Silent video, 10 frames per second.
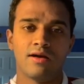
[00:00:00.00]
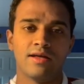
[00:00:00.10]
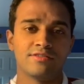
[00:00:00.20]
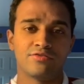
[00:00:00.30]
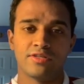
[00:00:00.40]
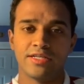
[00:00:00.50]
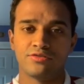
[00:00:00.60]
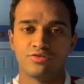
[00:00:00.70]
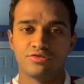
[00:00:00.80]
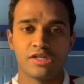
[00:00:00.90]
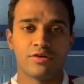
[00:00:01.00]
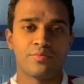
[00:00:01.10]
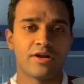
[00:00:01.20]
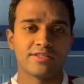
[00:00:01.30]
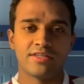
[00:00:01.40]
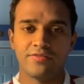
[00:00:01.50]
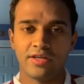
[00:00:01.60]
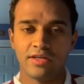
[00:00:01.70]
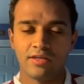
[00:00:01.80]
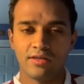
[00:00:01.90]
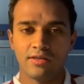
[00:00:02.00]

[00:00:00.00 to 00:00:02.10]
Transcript: as it relates to general productivity,